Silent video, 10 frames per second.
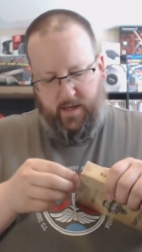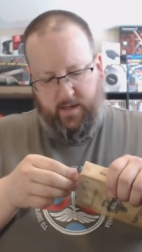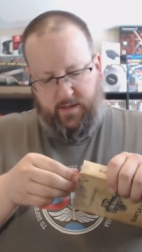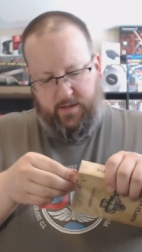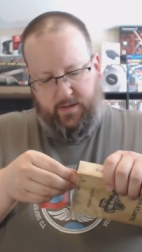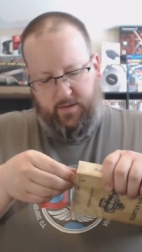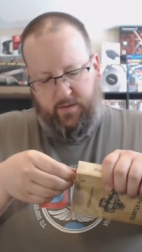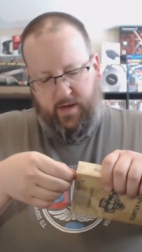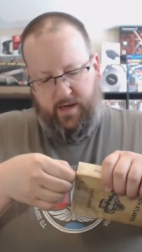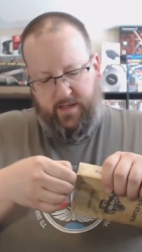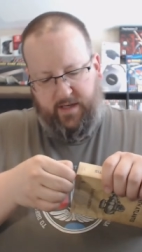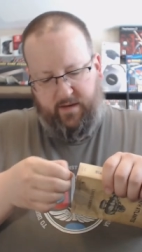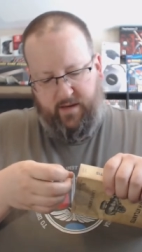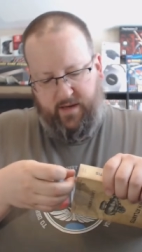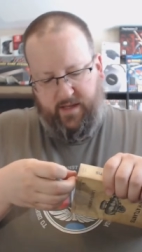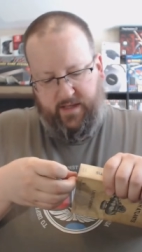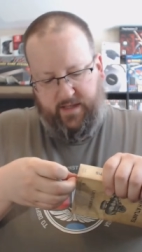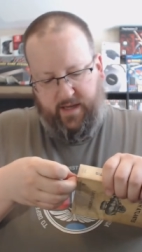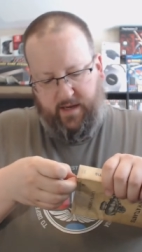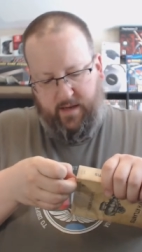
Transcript: to kind of tear into this thing.